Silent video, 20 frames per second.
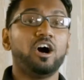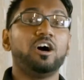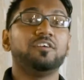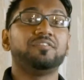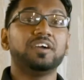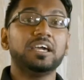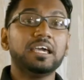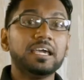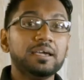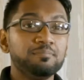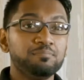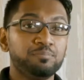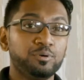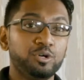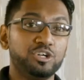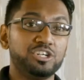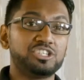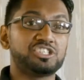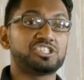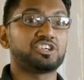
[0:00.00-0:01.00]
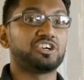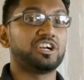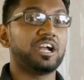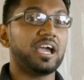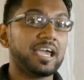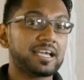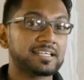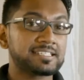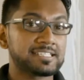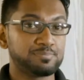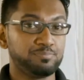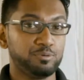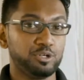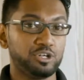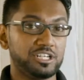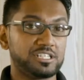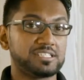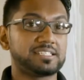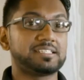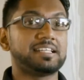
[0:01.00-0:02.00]
of imports or
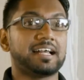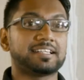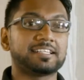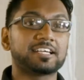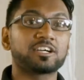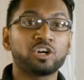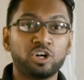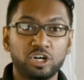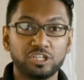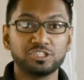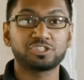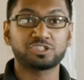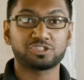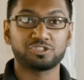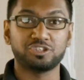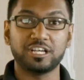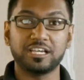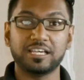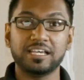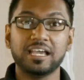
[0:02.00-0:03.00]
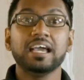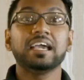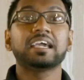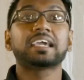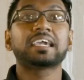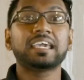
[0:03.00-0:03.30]
exports that a country